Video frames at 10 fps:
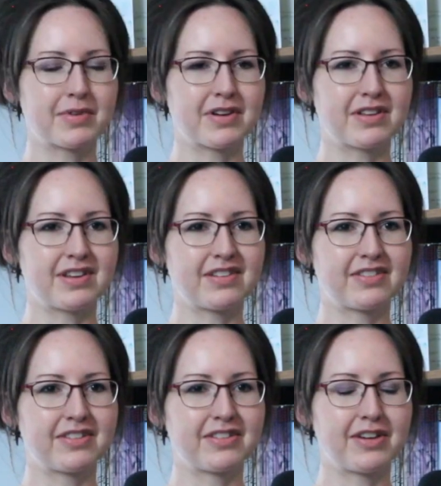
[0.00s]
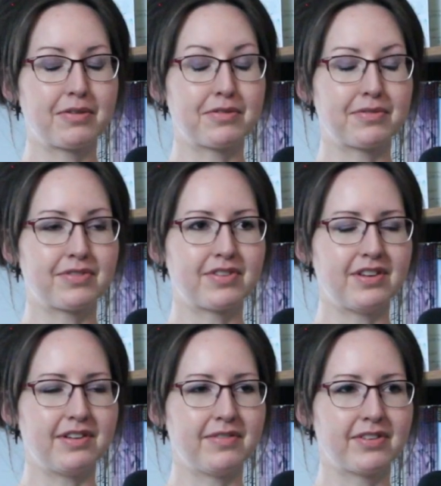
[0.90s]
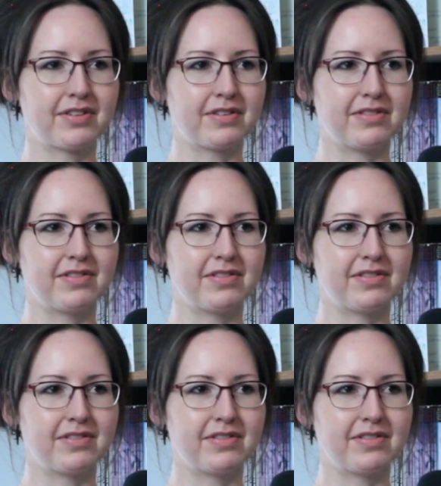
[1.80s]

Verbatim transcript: on like 6 hours of sleep, so